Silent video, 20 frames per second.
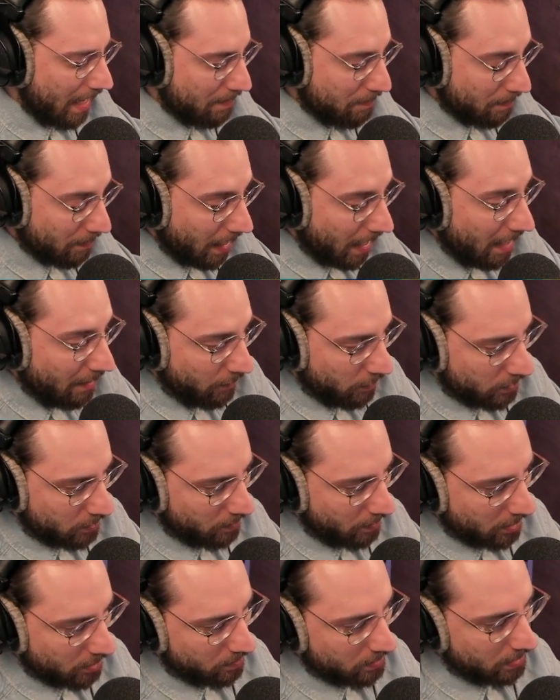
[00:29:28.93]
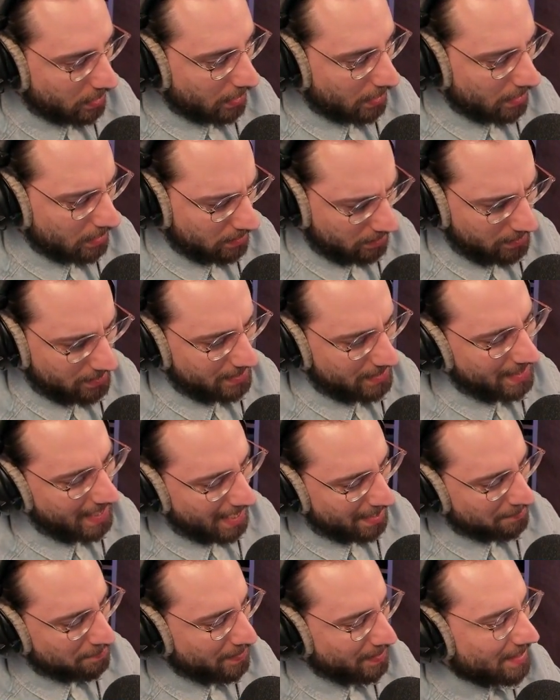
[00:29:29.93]
My first reaction was like, this
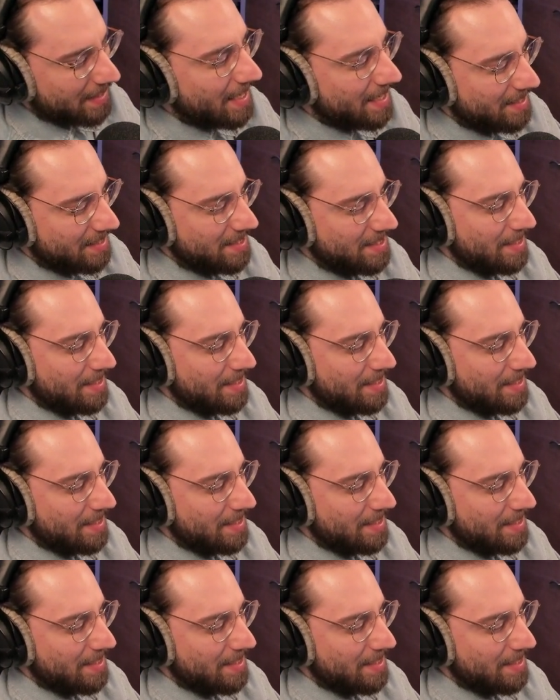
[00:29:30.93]
can't be that